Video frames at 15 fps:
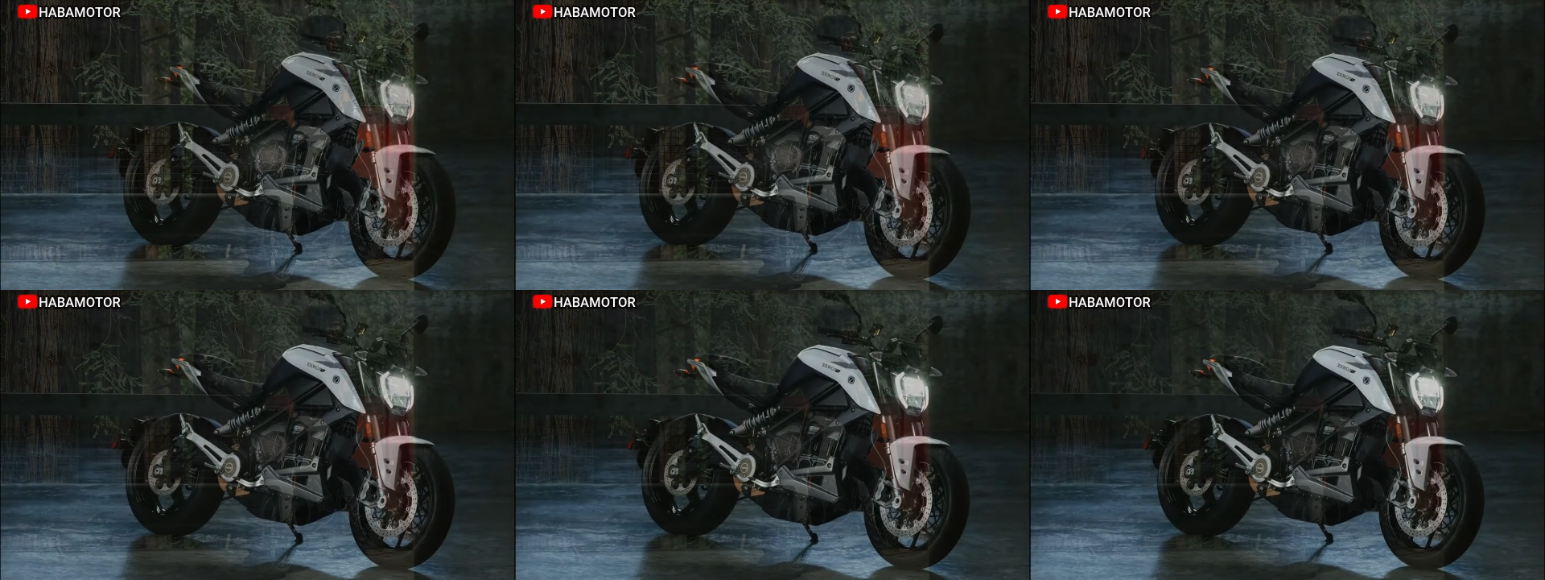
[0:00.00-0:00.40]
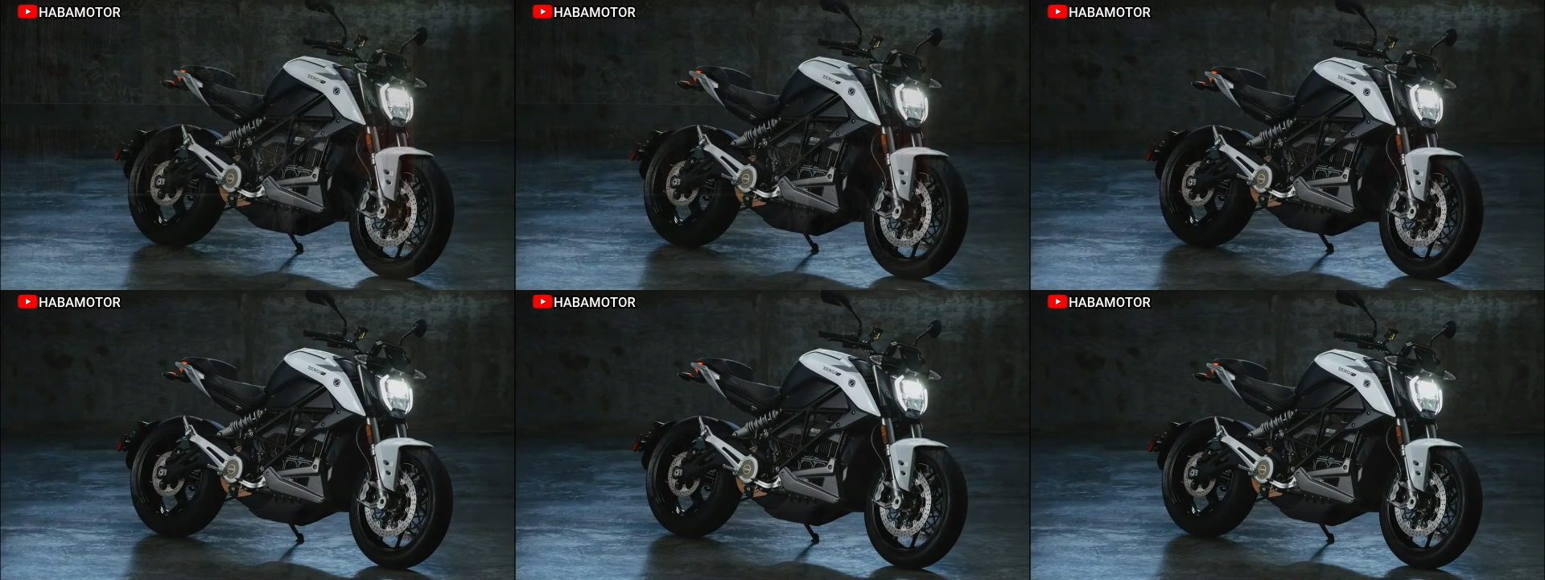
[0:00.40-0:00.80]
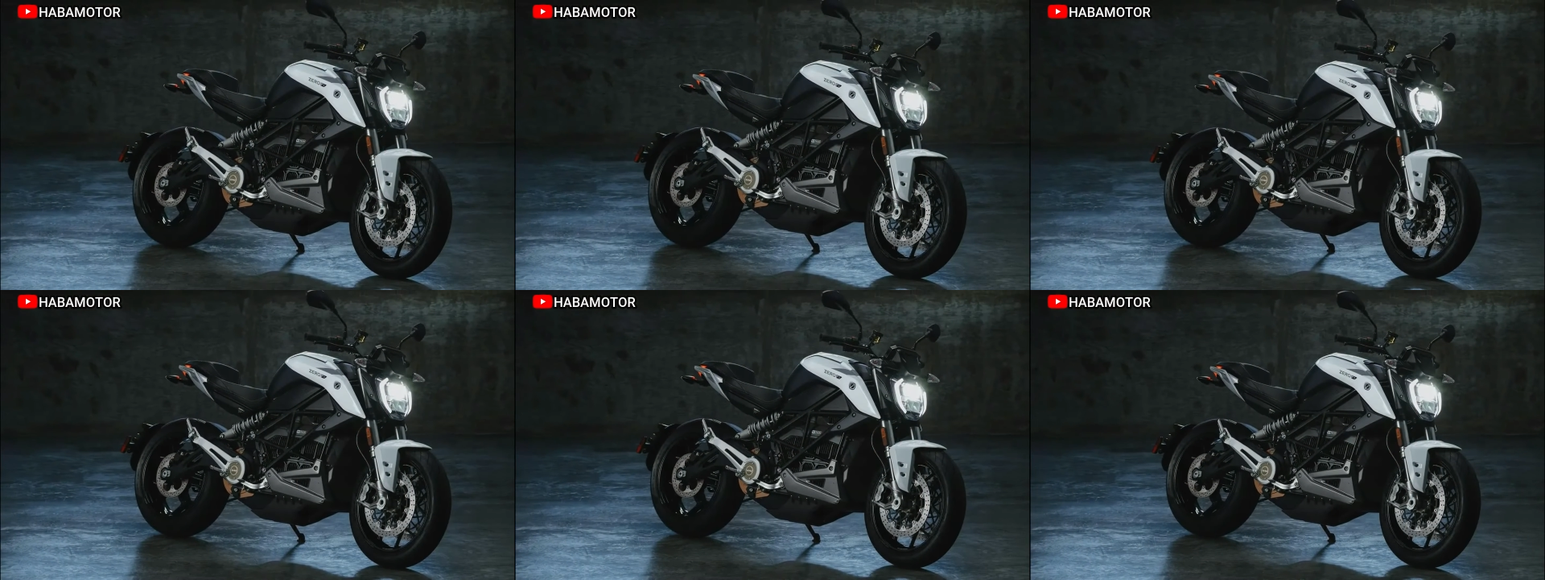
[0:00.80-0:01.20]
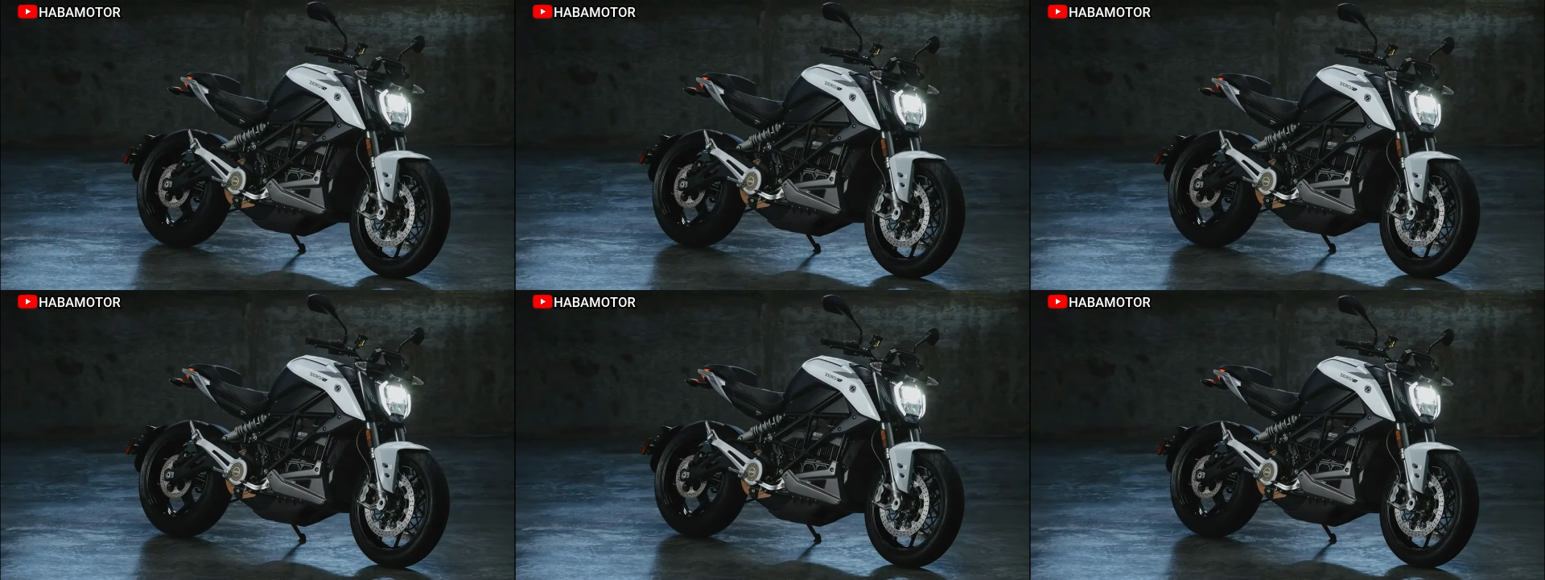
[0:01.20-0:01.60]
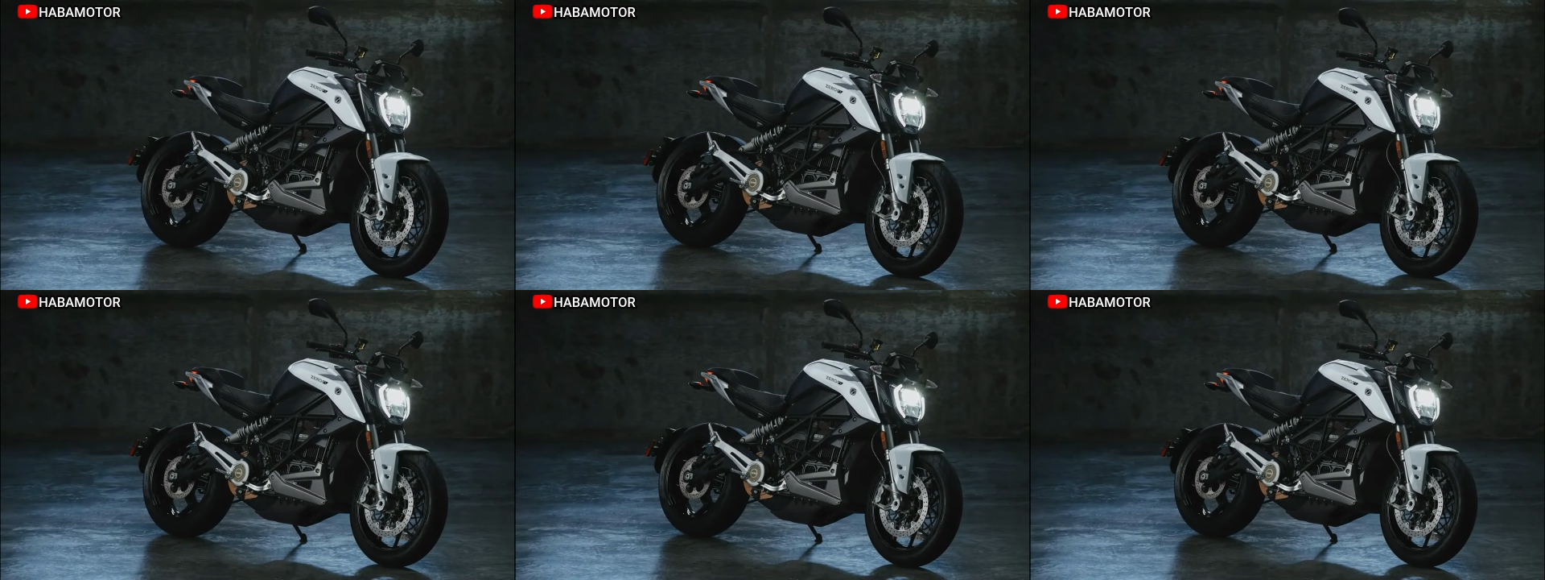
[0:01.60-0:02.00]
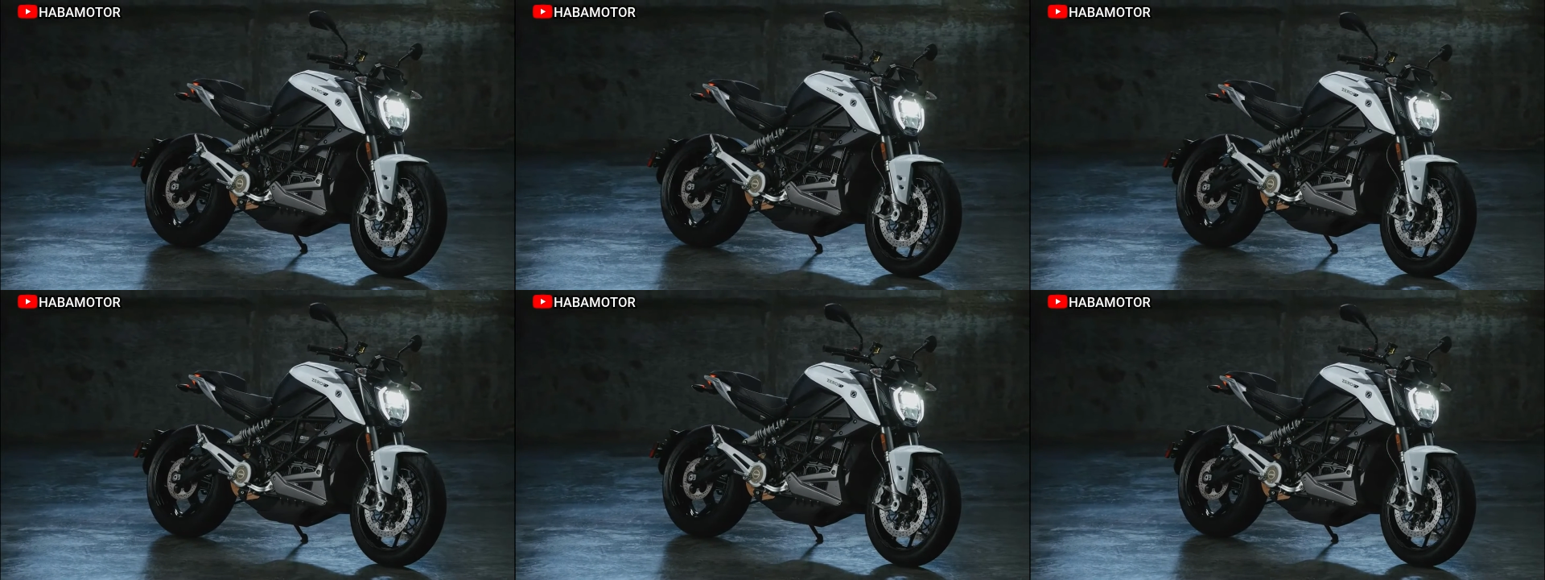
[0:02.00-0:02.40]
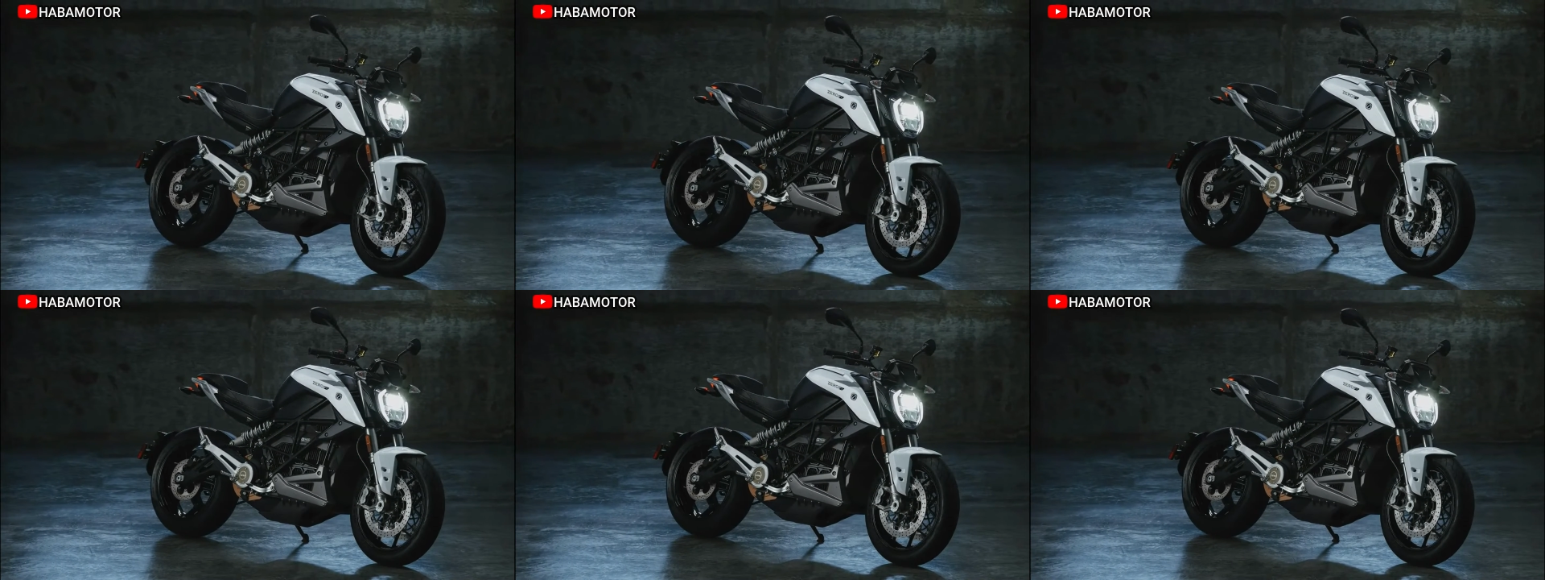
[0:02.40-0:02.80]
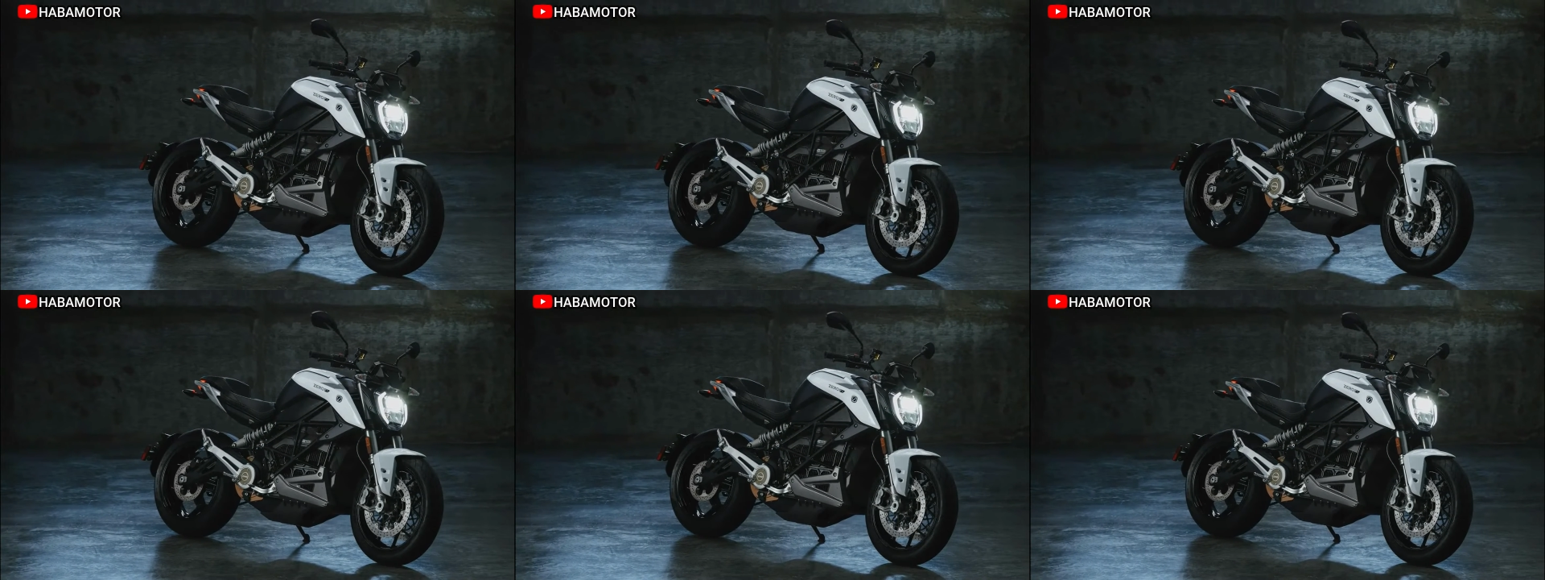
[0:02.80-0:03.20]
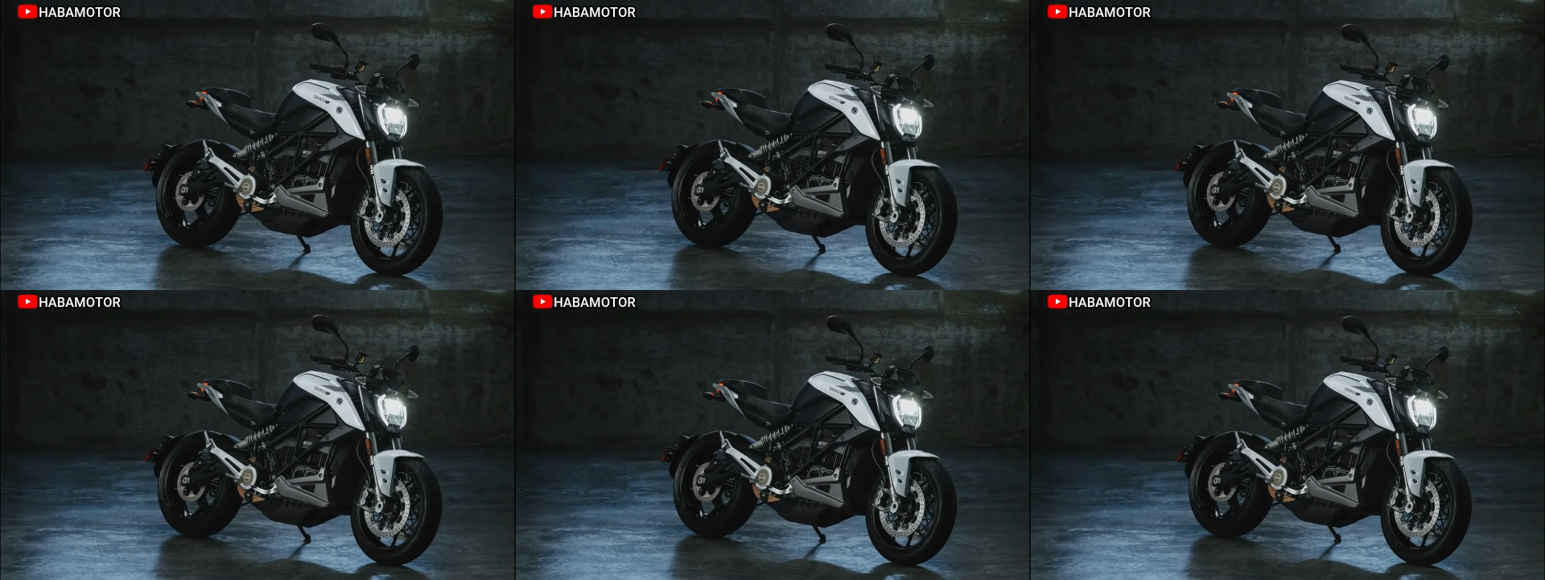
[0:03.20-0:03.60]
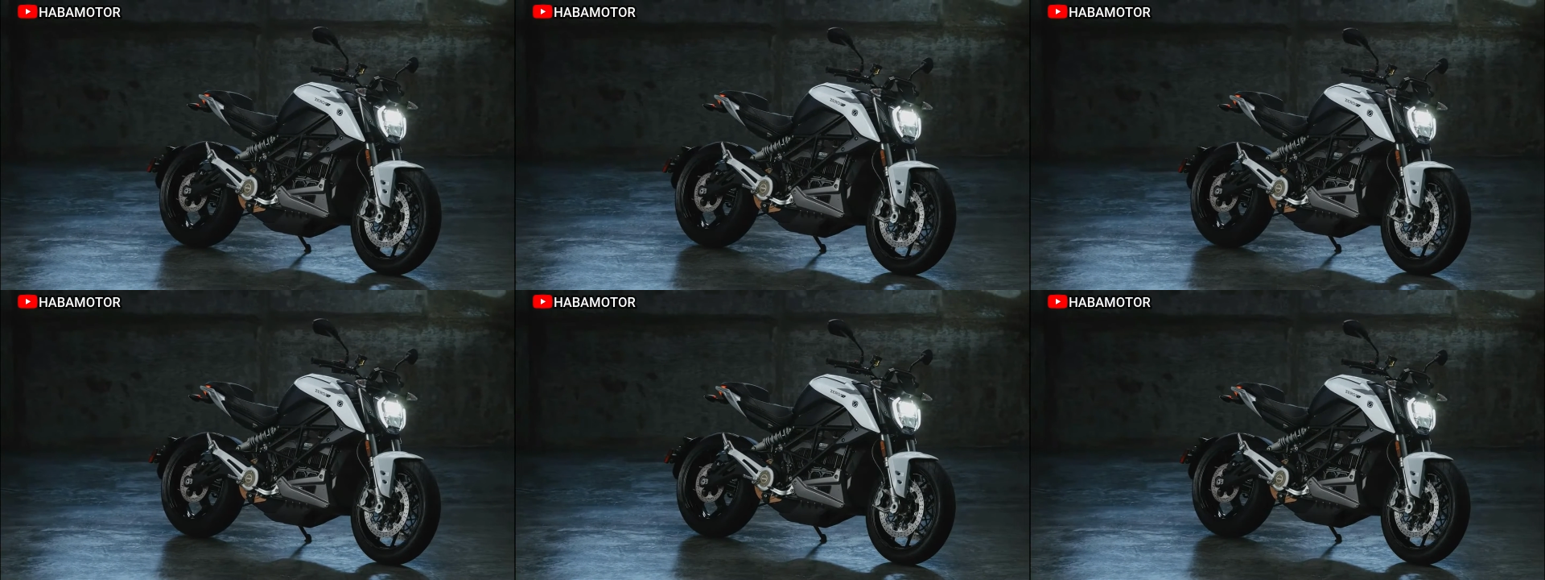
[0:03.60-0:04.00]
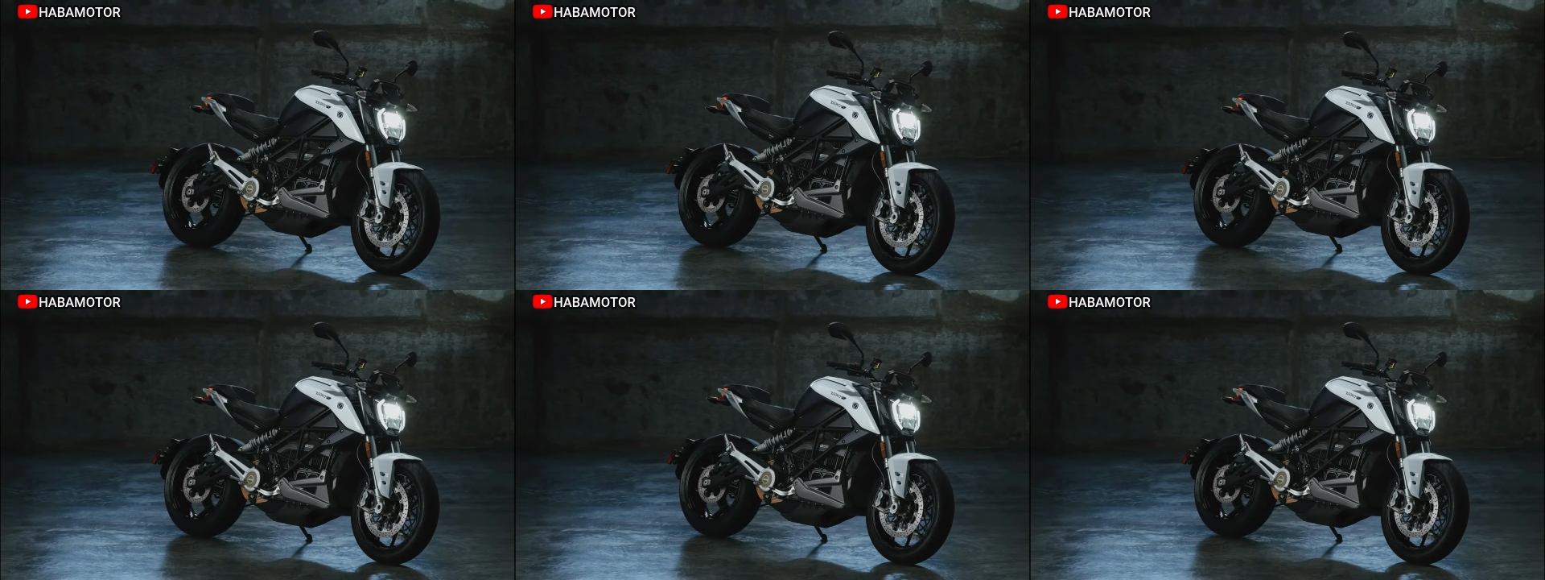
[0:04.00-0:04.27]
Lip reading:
[unreadable: no face in view]